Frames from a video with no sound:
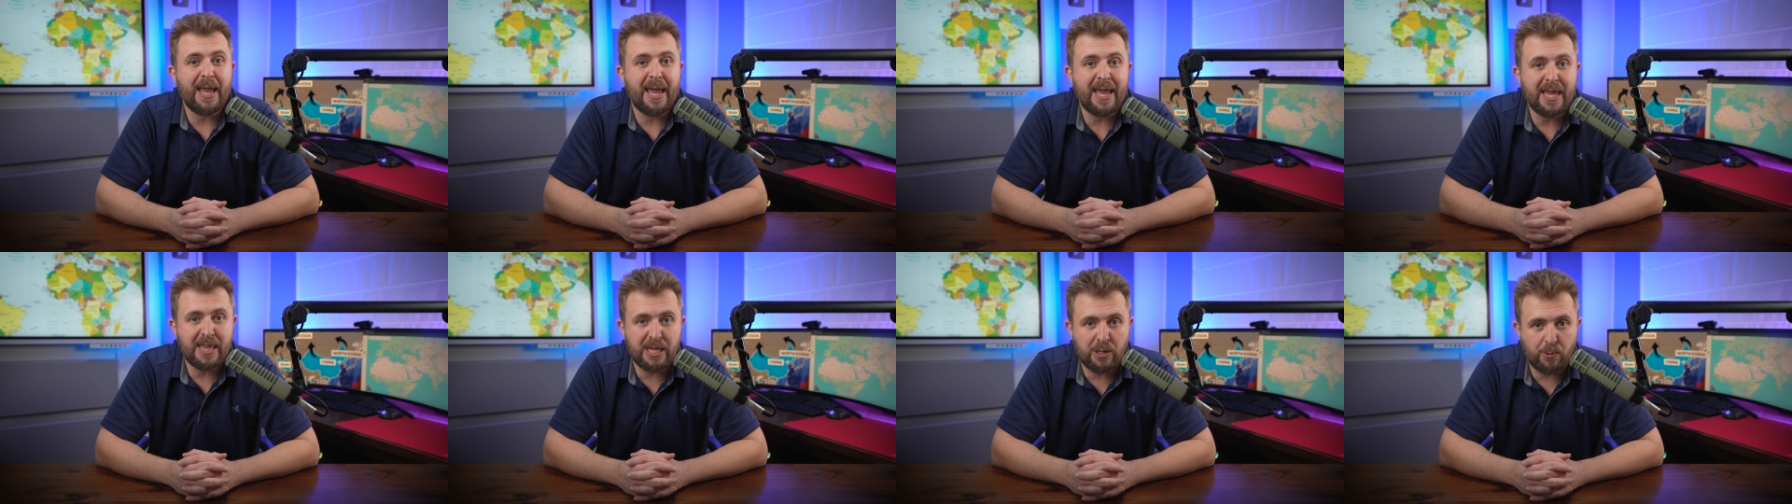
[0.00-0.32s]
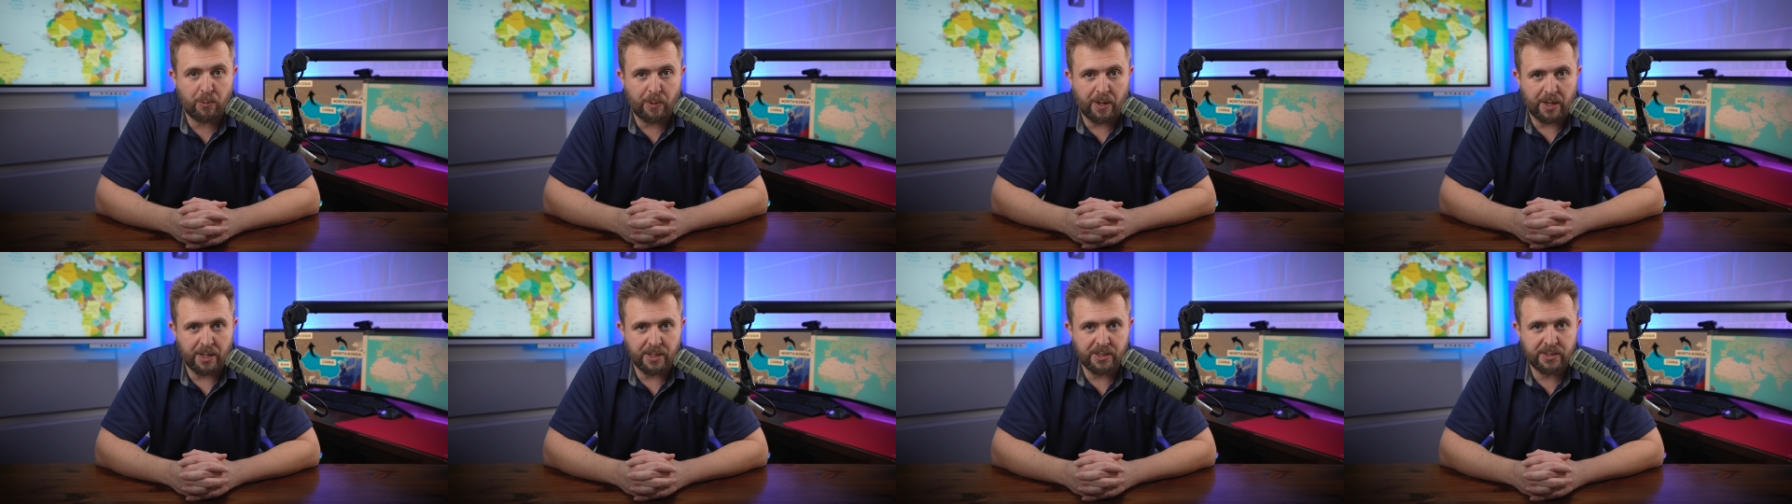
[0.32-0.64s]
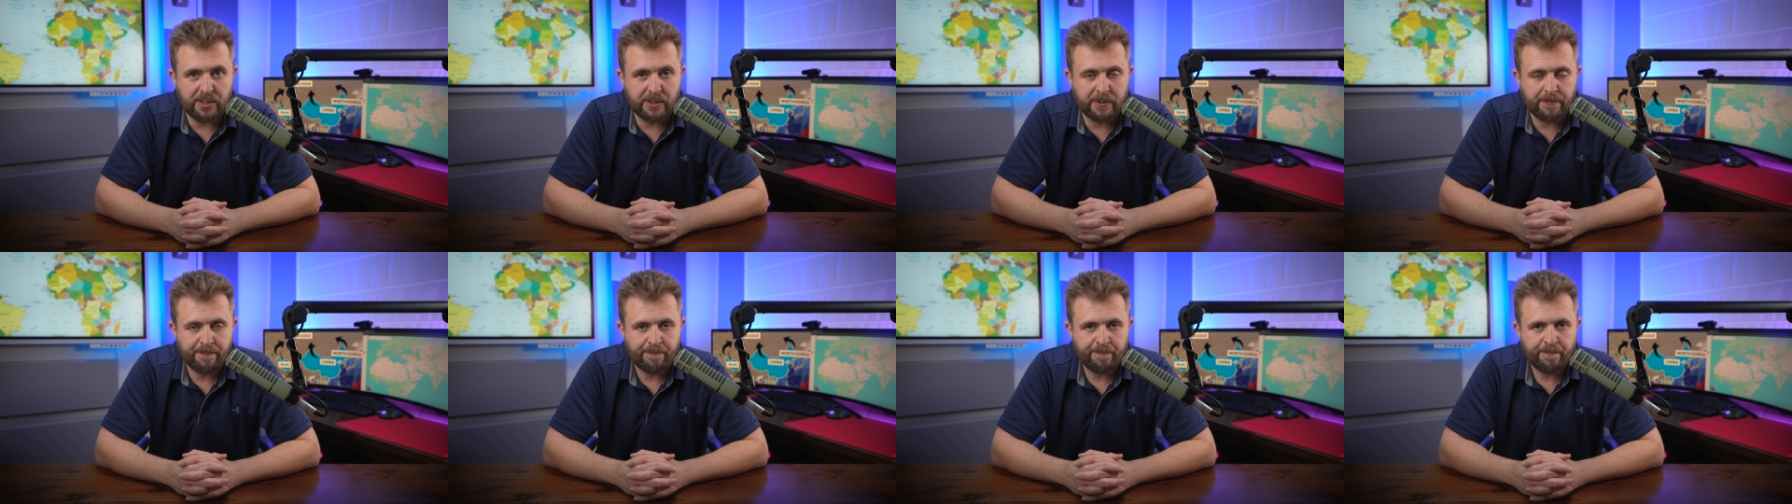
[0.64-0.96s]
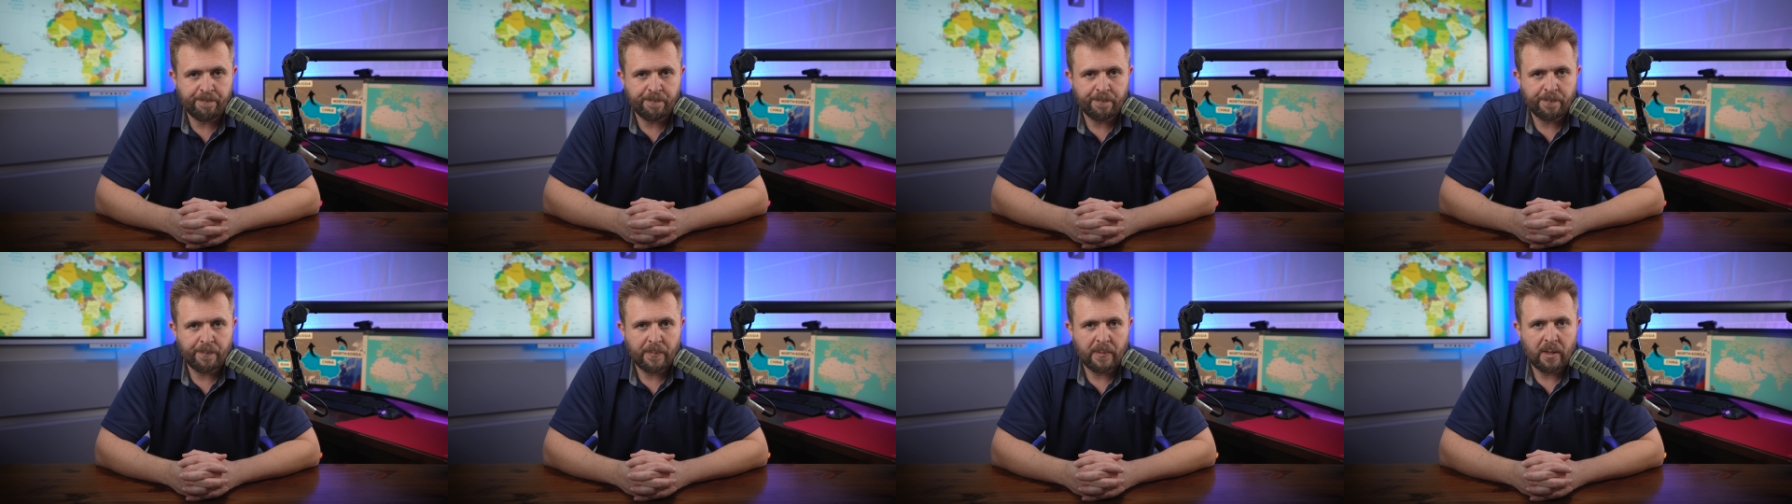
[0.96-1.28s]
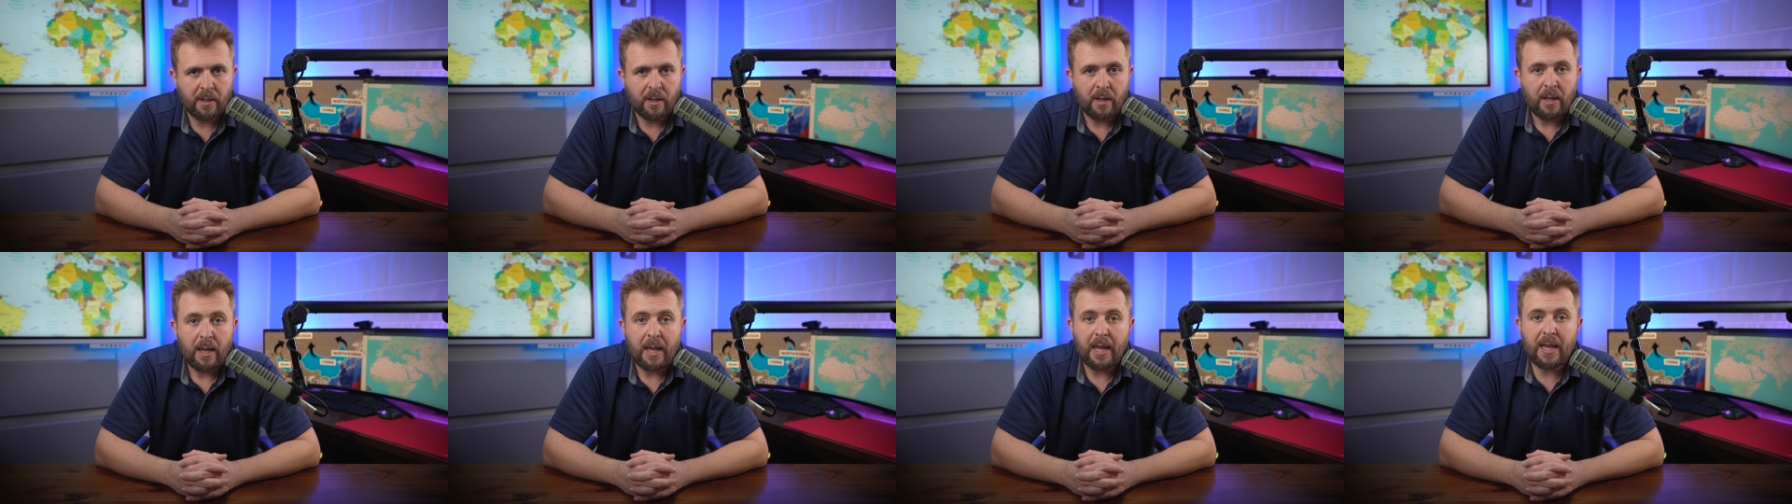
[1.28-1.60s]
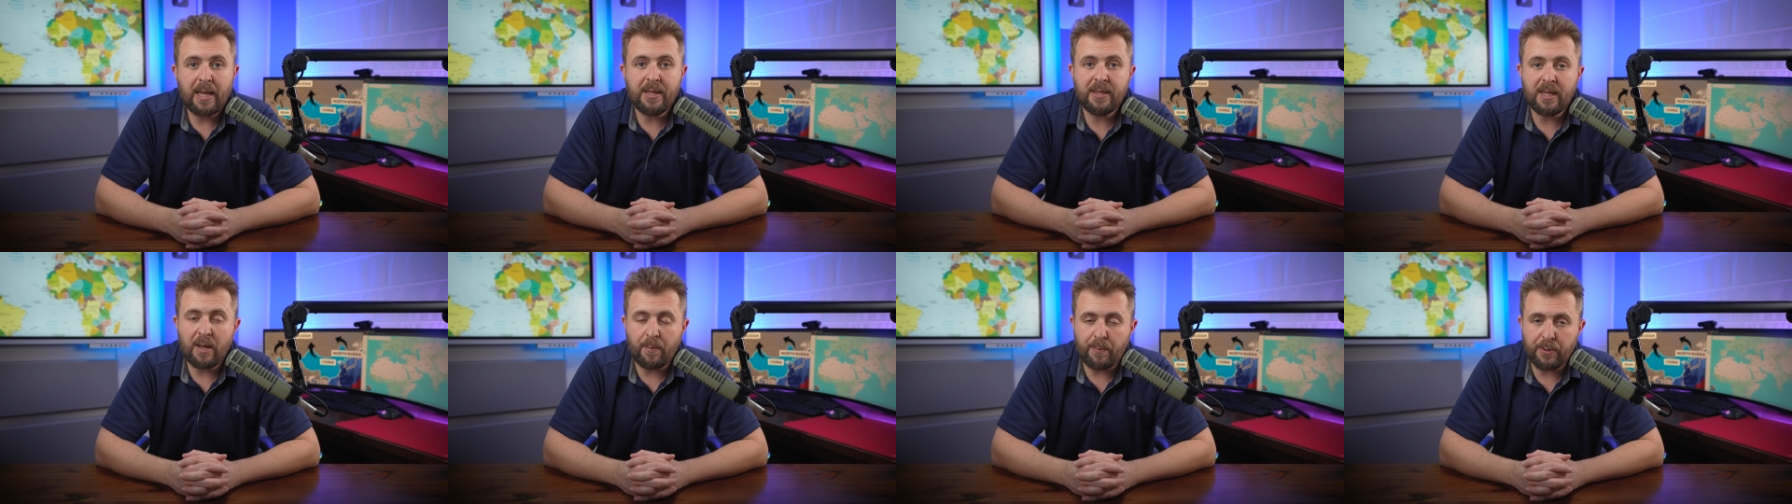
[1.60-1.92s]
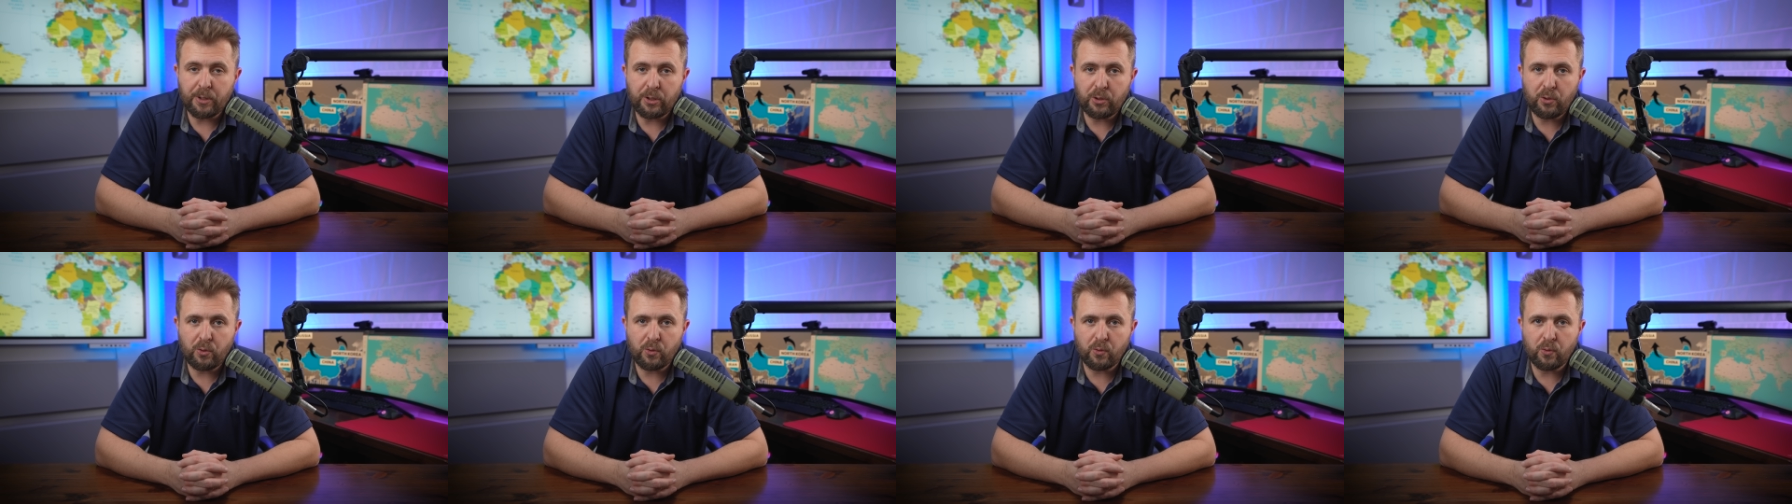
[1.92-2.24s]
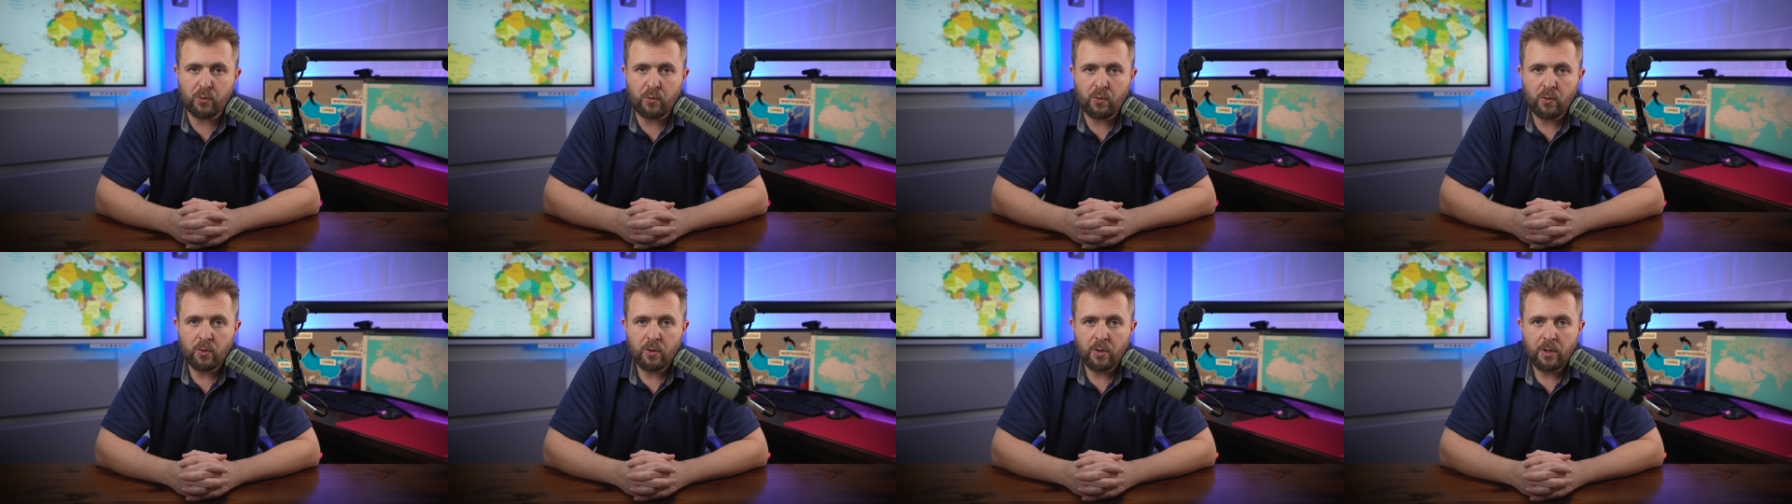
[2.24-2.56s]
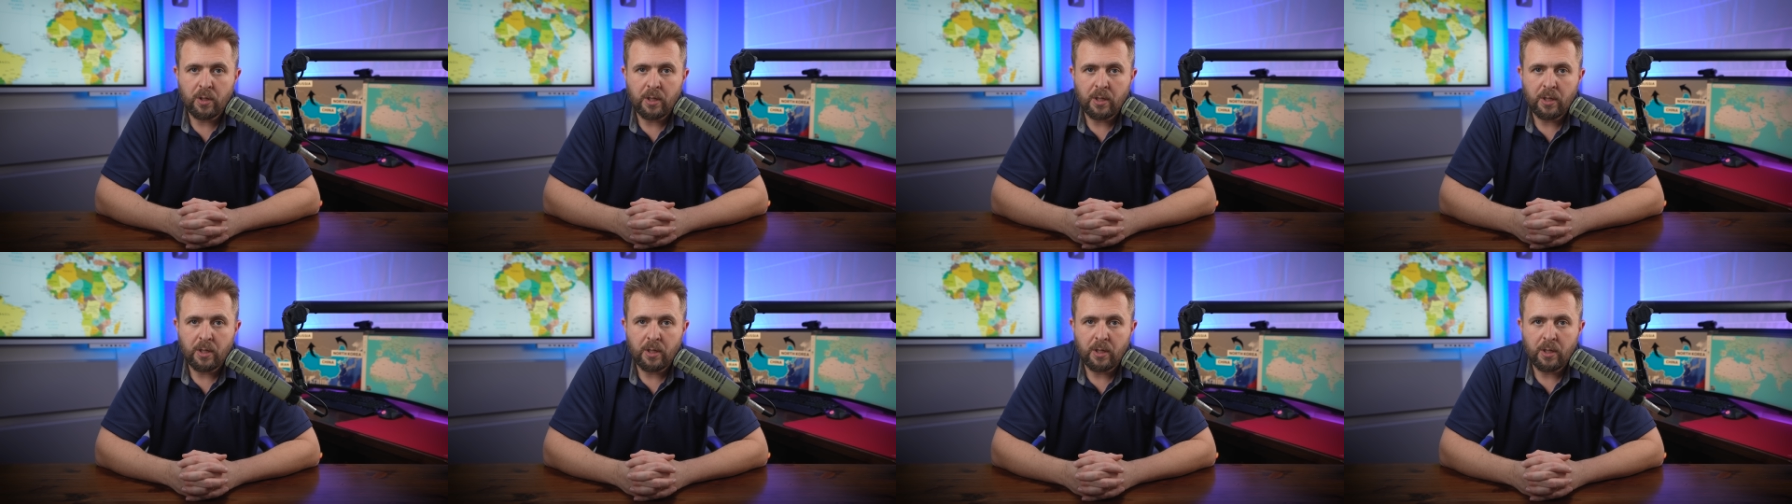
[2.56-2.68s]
anyways. And number two,